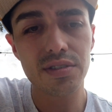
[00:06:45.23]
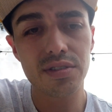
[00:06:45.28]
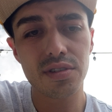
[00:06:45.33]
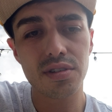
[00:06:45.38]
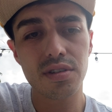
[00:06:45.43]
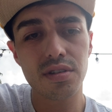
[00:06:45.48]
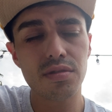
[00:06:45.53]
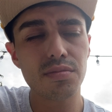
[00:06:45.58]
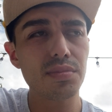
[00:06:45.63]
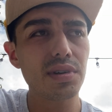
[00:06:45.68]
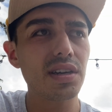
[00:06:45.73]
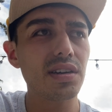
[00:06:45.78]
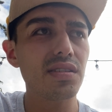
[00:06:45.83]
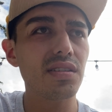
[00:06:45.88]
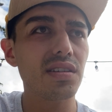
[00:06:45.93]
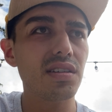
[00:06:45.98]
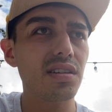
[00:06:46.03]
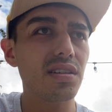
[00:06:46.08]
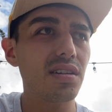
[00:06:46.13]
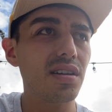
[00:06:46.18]
you know, about
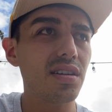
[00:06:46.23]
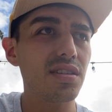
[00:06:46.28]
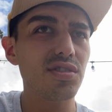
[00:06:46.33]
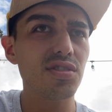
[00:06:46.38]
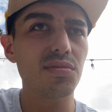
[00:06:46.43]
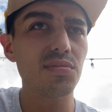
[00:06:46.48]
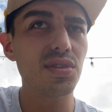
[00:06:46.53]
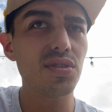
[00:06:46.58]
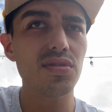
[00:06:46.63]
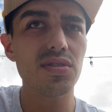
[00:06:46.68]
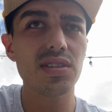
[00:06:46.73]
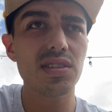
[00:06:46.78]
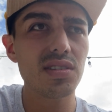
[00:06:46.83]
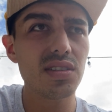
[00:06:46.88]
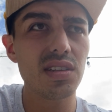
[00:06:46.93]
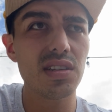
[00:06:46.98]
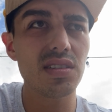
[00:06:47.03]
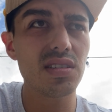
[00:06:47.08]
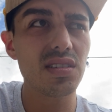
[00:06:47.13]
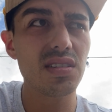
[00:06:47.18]
autoimmune
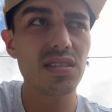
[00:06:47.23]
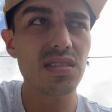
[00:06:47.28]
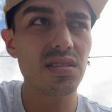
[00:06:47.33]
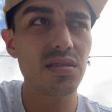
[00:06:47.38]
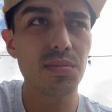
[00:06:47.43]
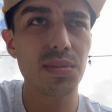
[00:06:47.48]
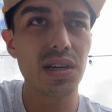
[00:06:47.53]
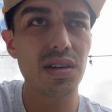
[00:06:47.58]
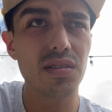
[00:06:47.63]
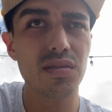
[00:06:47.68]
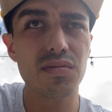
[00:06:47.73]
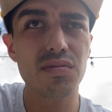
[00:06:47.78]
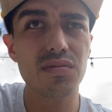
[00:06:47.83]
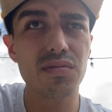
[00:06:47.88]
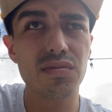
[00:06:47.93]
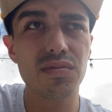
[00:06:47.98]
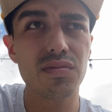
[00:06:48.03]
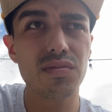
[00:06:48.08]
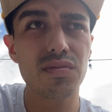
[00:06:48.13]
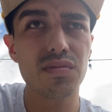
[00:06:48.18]
diseases, about
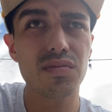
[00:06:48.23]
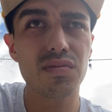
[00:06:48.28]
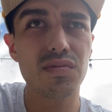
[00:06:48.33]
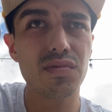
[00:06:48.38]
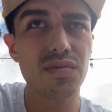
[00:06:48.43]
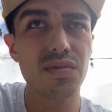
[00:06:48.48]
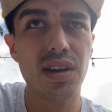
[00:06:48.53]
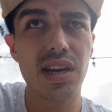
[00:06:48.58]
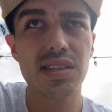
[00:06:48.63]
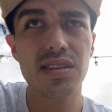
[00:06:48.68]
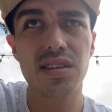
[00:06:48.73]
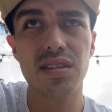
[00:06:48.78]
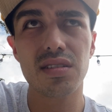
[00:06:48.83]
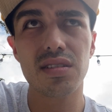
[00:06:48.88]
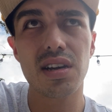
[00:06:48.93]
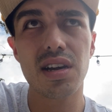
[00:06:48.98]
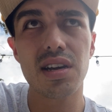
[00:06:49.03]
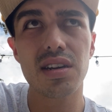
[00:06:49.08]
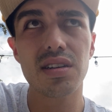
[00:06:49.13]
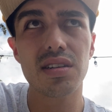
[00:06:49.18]

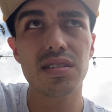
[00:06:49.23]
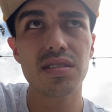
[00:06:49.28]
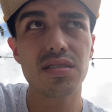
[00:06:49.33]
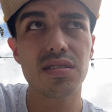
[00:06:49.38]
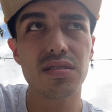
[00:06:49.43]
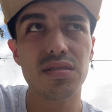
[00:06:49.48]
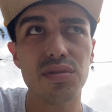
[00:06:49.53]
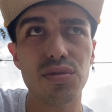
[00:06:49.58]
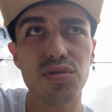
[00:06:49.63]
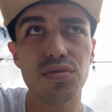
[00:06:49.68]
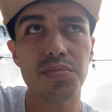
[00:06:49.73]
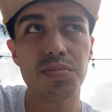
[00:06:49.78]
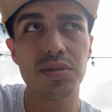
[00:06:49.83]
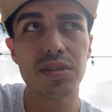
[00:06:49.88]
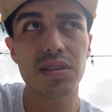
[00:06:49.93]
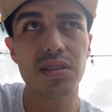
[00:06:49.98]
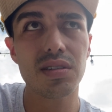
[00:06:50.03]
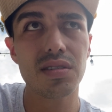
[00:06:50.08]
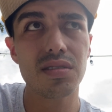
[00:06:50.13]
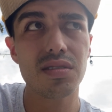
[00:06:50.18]
vasculitis or
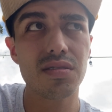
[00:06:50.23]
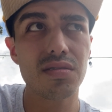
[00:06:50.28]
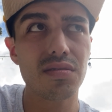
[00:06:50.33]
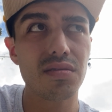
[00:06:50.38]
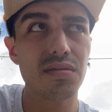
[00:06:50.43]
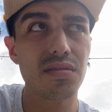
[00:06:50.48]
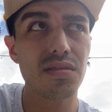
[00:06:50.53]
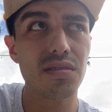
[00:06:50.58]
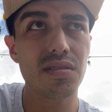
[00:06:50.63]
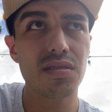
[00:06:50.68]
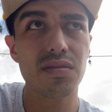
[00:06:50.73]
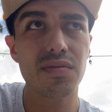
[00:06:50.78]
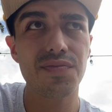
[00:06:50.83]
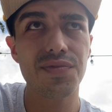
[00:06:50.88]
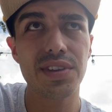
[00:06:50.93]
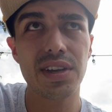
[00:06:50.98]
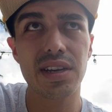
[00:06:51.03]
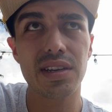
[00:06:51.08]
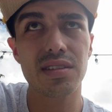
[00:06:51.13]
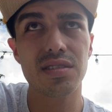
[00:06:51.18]
lupus or
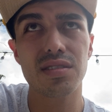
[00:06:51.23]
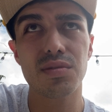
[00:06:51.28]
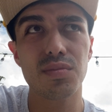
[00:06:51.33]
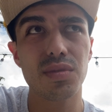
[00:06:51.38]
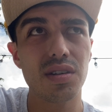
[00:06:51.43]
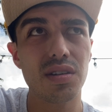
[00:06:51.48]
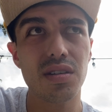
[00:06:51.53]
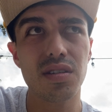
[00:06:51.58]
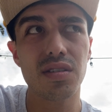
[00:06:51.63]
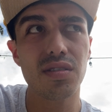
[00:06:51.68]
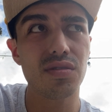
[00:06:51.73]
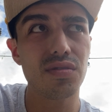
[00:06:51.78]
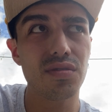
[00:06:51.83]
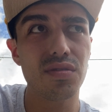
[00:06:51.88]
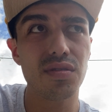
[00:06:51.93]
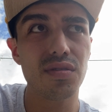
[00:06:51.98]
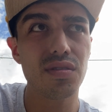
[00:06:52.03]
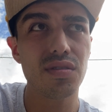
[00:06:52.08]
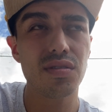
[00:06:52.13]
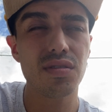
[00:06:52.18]
eczema
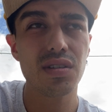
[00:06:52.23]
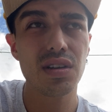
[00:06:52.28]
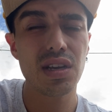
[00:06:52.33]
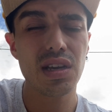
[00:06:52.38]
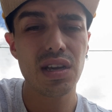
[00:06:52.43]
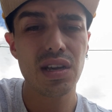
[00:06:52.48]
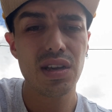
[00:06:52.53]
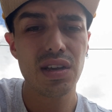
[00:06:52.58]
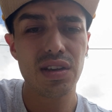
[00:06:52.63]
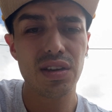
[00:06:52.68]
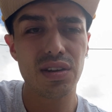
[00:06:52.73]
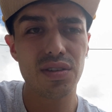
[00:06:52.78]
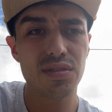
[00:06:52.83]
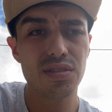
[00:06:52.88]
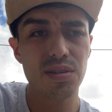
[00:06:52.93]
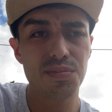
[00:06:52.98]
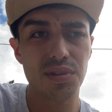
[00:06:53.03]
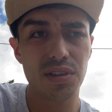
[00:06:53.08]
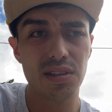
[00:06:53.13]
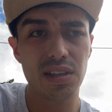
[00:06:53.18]
or, you know,
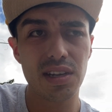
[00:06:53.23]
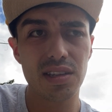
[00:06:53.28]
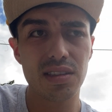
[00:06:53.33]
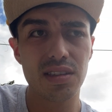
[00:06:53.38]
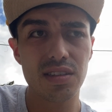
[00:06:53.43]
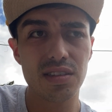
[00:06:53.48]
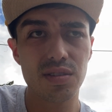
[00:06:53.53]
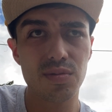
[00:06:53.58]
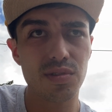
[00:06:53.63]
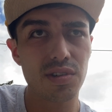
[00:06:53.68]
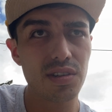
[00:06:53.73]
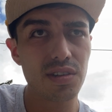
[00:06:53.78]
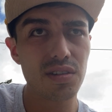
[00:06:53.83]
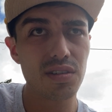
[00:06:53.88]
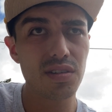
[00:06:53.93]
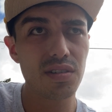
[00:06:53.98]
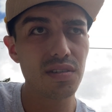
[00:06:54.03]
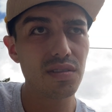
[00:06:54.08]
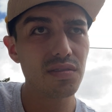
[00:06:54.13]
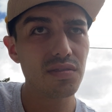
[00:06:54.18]
something like this where
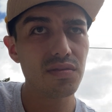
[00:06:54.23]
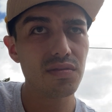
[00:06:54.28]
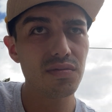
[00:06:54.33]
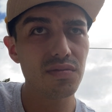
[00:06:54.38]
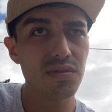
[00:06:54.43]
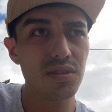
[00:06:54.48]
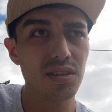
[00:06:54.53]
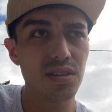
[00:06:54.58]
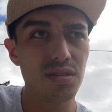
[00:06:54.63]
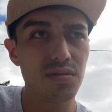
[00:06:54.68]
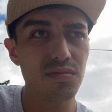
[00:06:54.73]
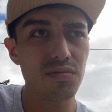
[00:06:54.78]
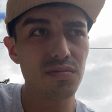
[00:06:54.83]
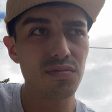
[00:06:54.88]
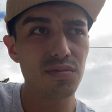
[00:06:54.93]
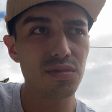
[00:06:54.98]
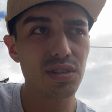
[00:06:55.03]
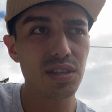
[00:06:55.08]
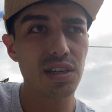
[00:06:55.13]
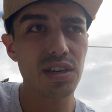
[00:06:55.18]
you don't
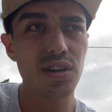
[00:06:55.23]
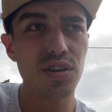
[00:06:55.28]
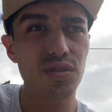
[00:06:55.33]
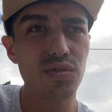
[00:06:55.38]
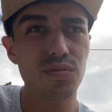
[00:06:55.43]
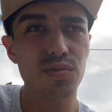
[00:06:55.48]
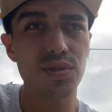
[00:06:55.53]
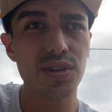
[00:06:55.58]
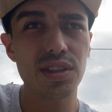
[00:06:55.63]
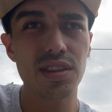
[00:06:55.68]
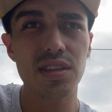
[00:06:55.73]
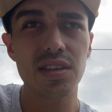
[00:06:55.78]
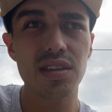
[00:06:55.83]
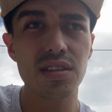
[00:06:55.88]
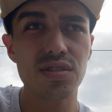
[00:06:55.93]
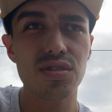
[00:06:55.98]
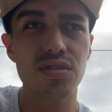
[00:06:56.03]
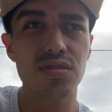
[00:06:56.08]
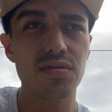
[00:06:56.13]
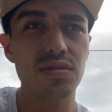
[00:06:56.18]
really know what the issue